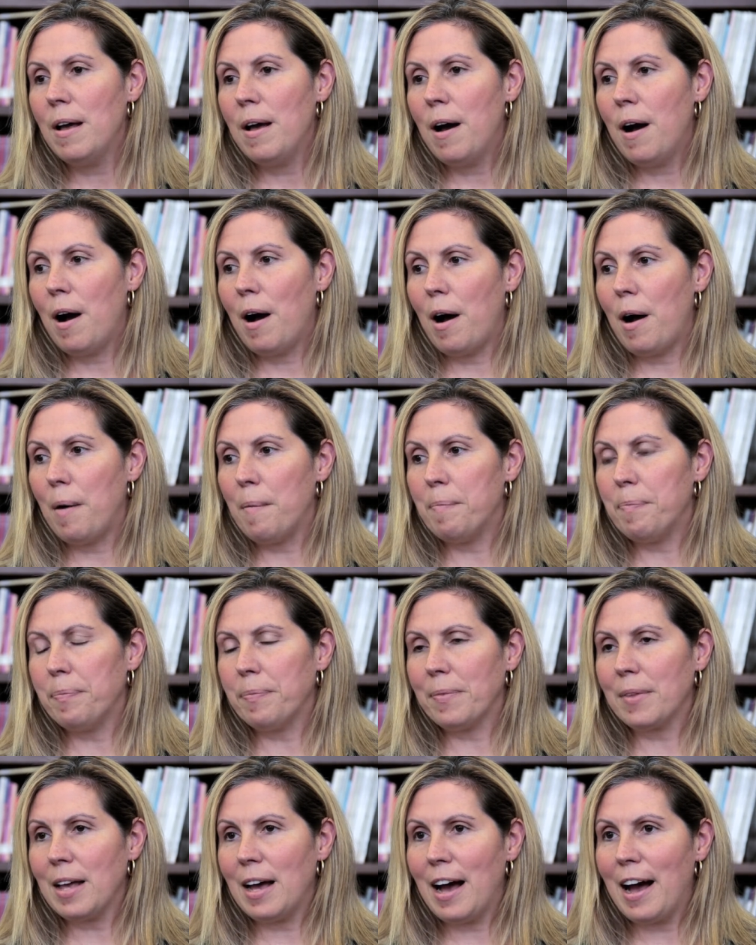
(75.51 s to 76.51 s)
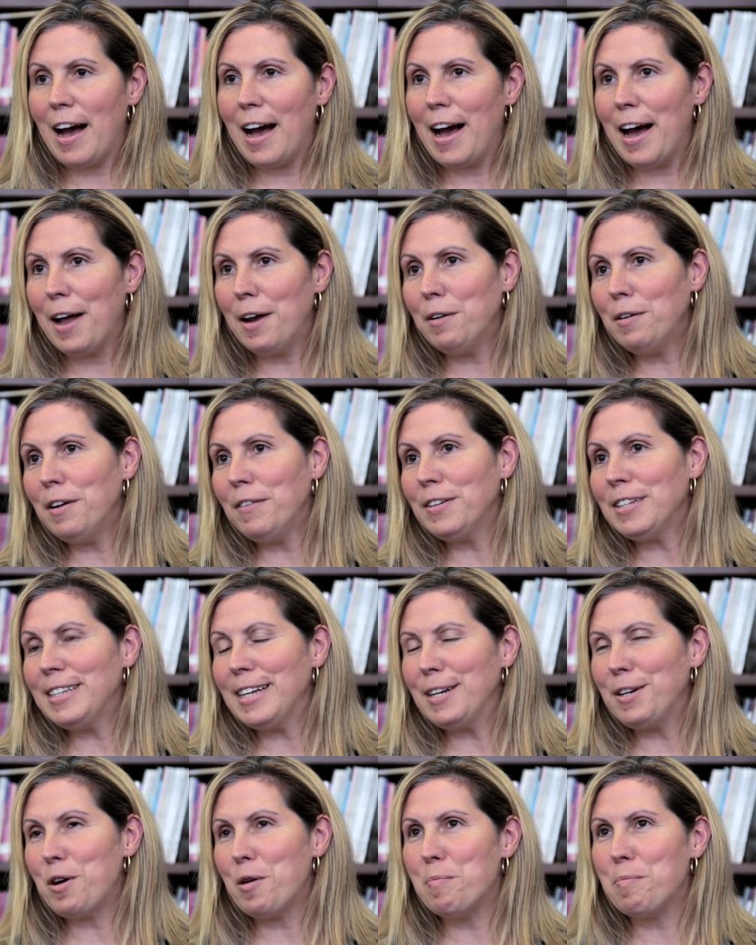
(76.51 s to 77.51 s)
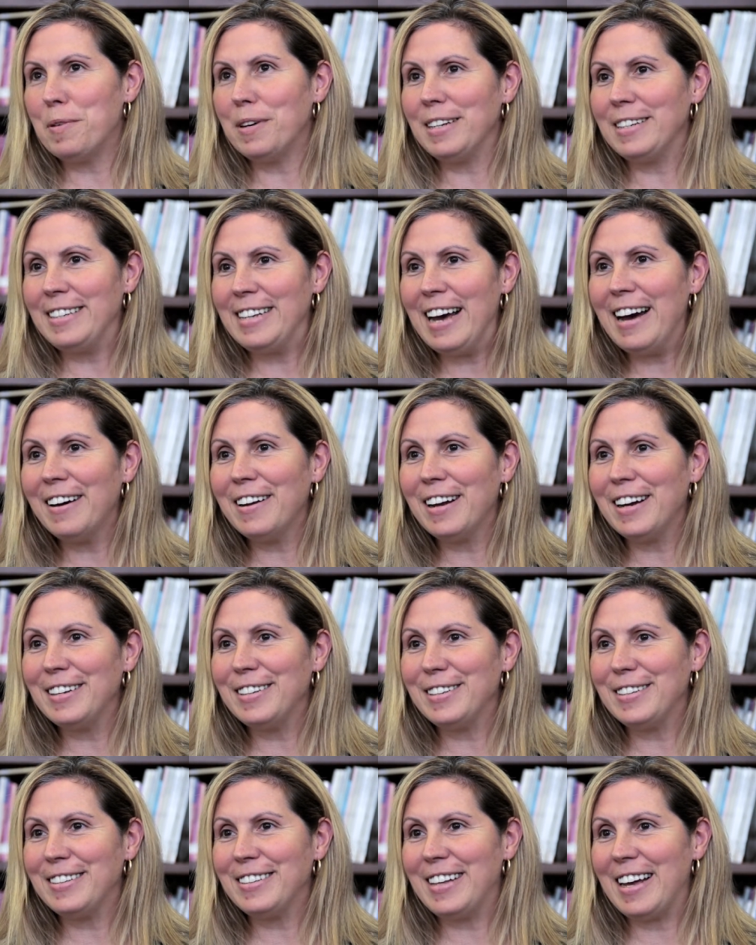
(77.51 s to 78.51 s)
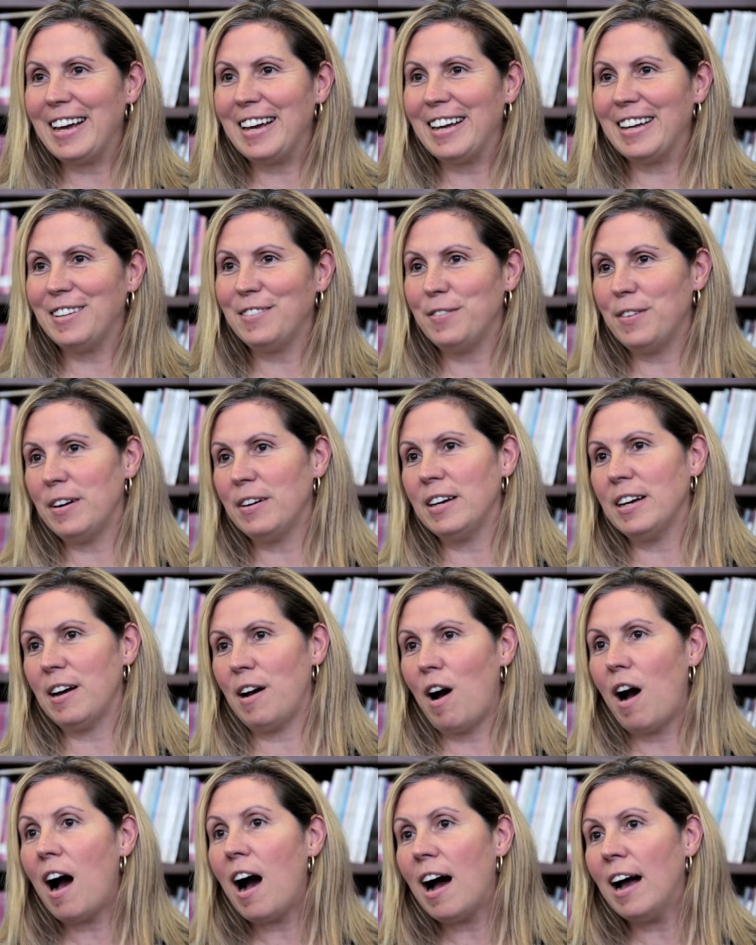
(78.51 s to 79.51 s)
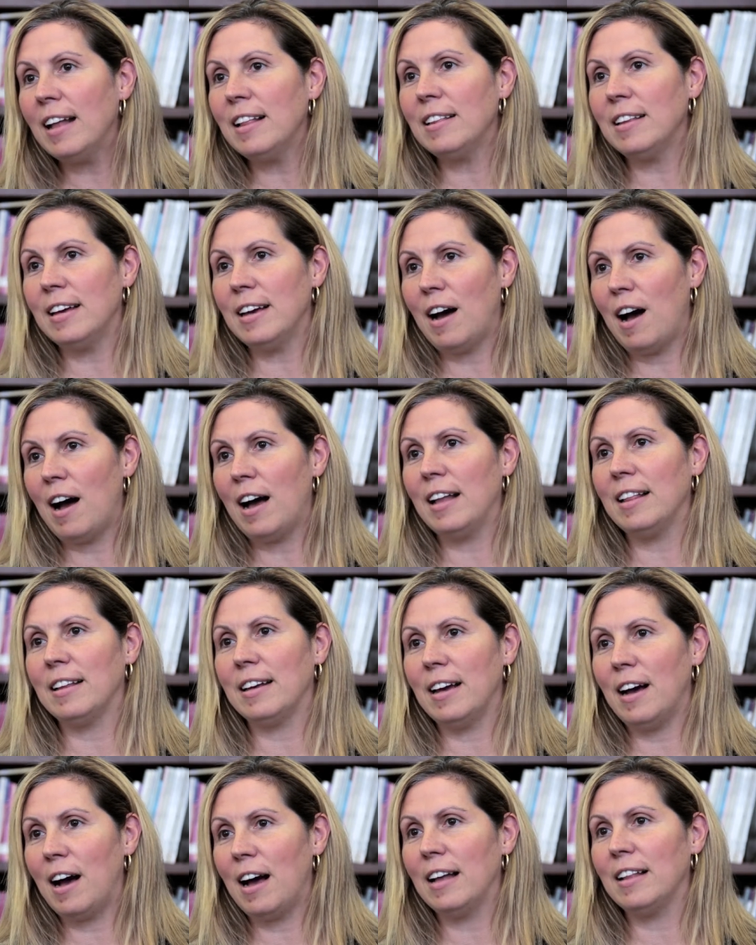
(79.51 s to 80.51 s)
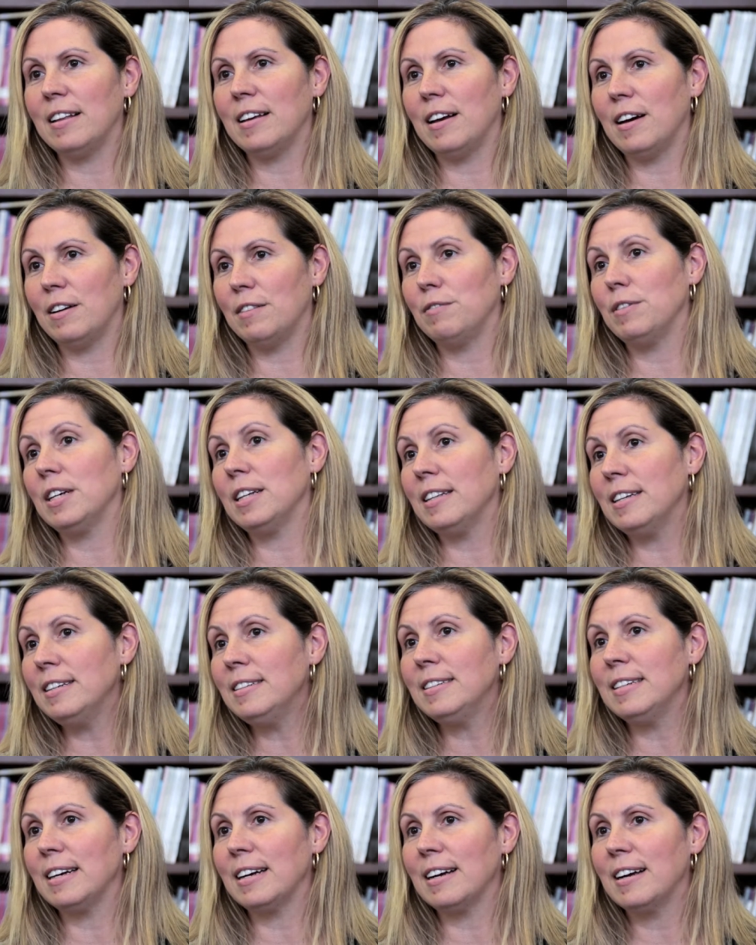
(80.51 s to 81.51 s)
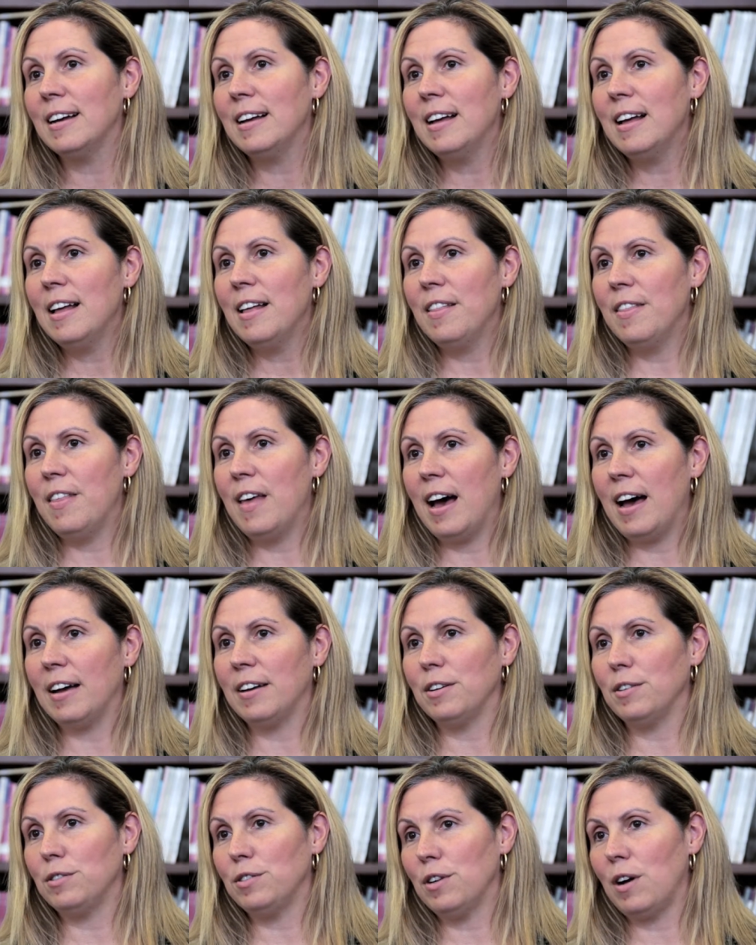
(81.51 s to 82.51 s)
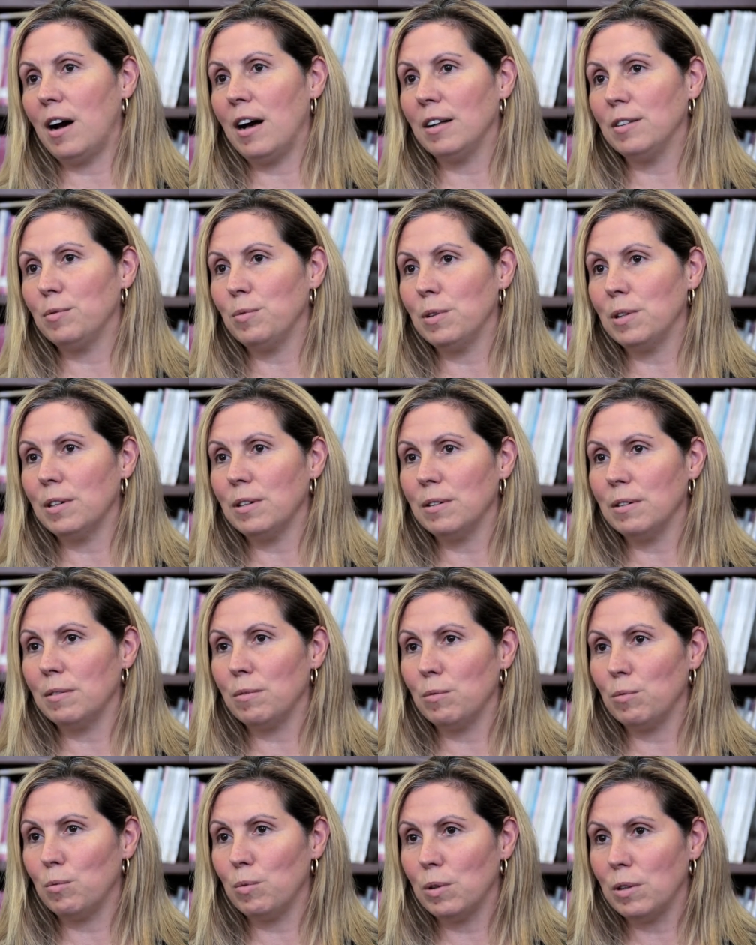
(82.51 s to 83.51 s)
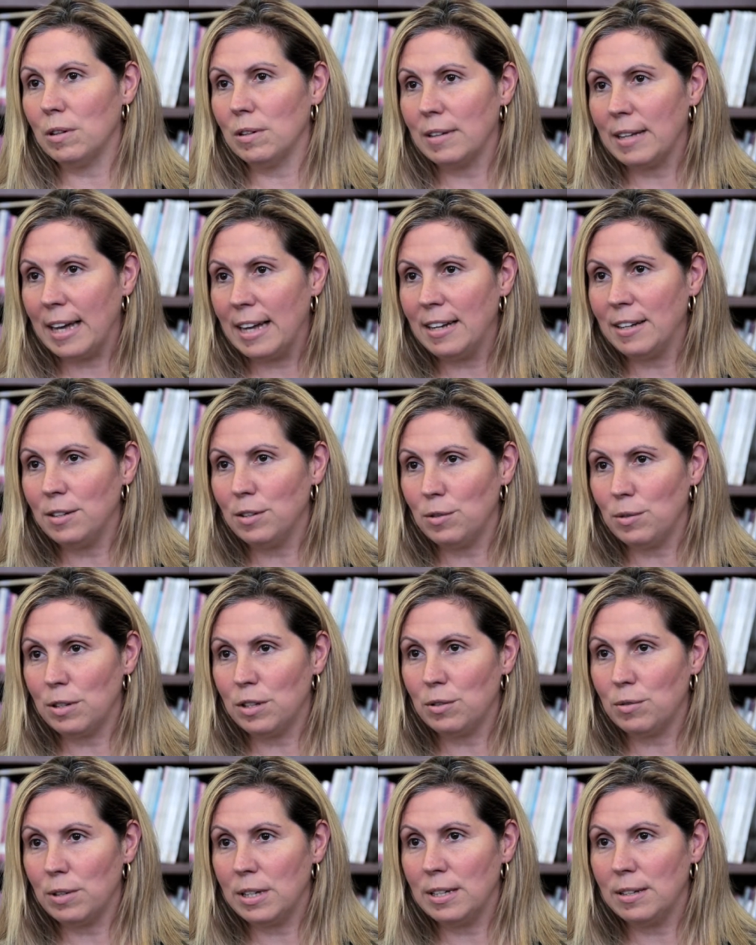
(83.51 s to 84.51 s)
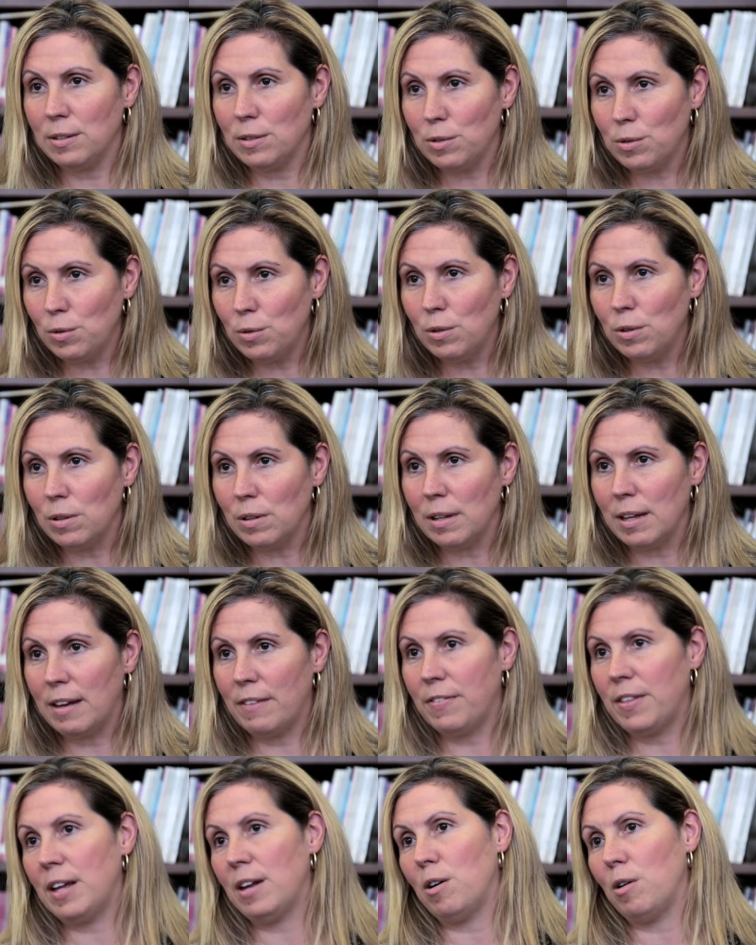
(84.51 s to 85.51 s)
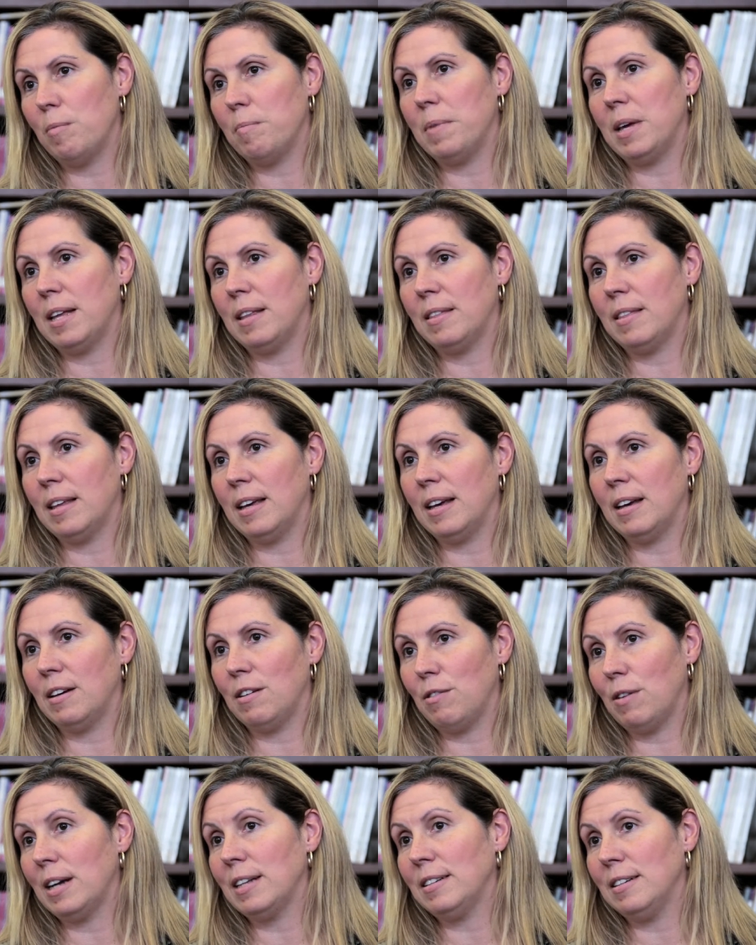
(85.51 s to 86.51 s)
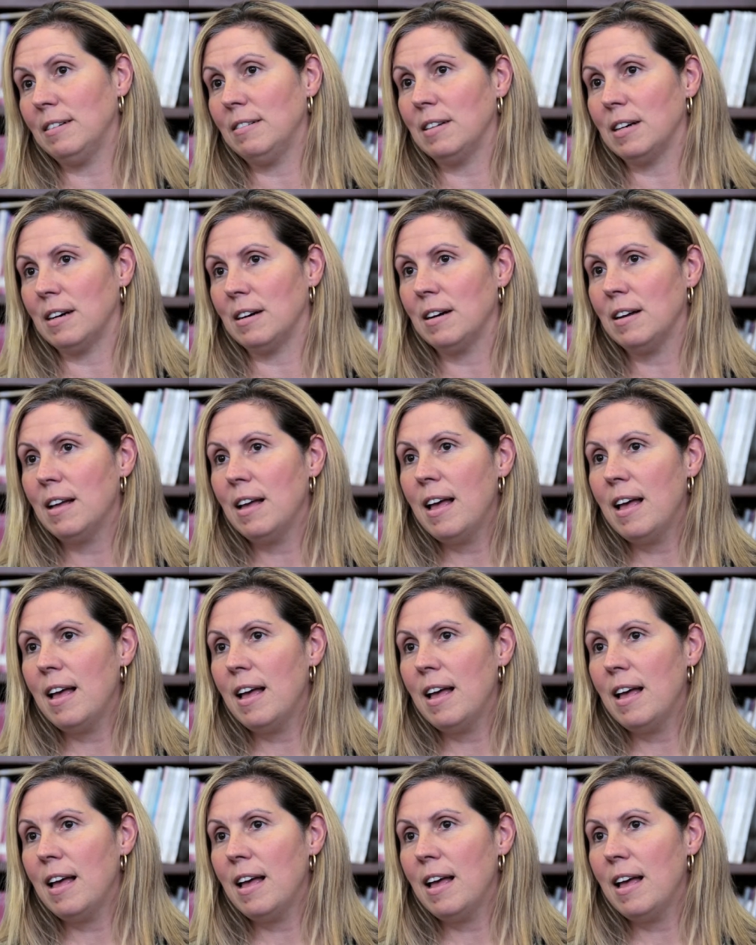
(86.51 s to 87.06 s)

I don't ever say don't put it down. I just say it's very highly, highly, highly unrealistic that your child will get into a screen school if they don't meet the criteria.